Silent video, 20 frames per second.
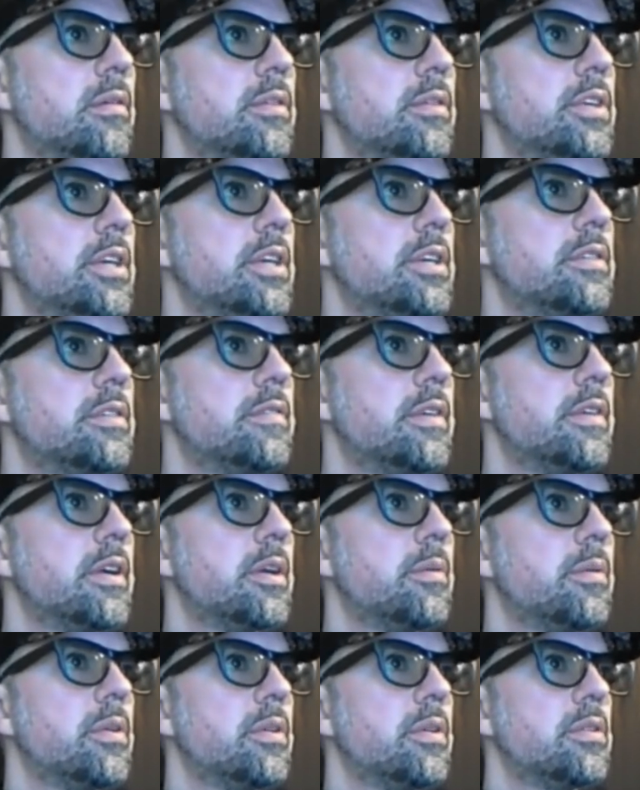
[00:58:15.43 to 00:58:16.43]
Change the
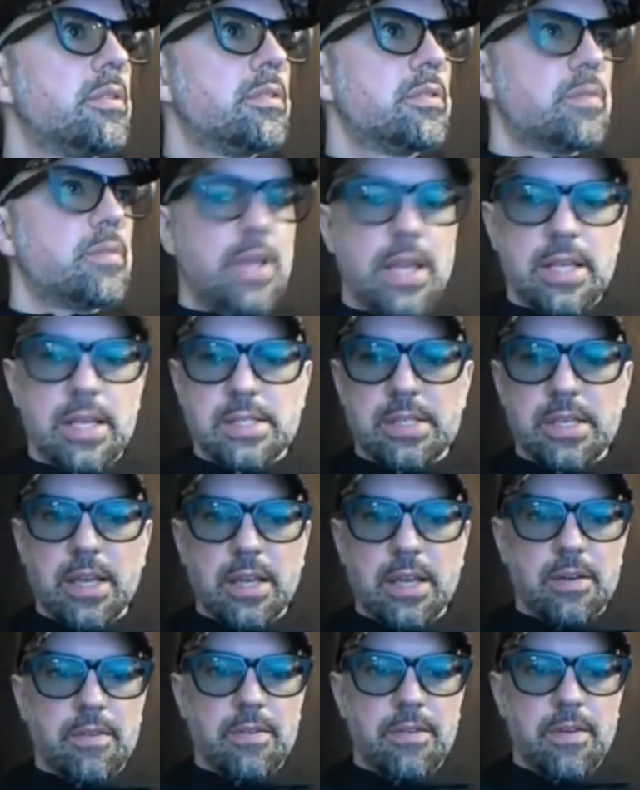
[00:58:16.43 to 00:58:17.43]
variables. We got
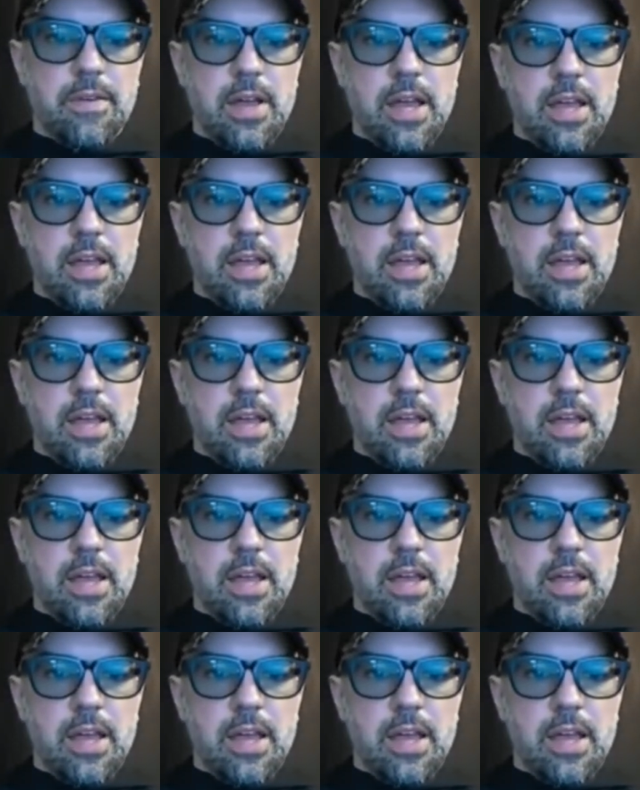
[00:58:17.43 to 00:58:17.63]
second 5.